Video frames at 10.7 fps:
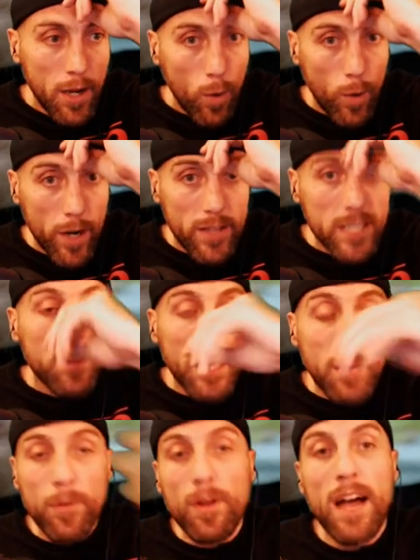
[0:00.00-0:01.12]
where these
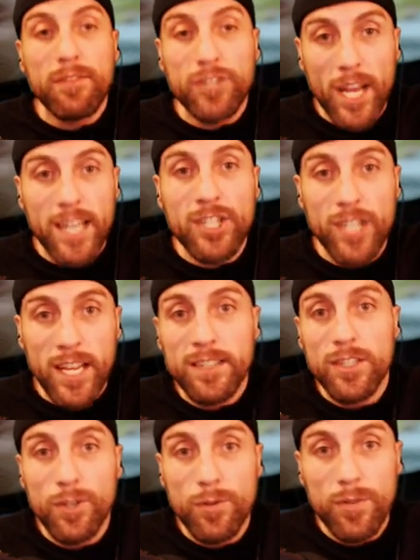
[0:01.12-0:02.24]
people have changed
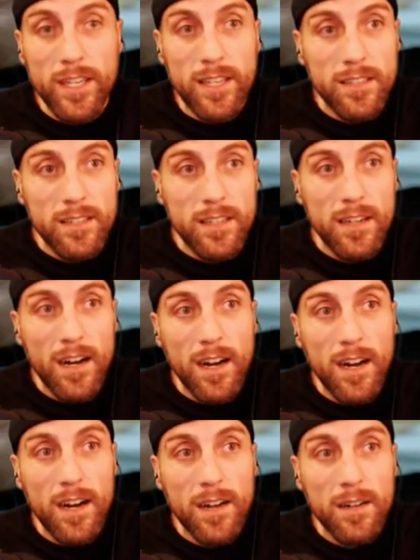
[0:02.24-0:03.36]
into these
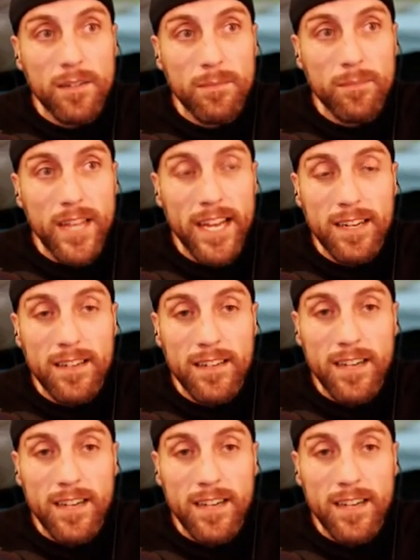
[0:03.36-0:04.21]
like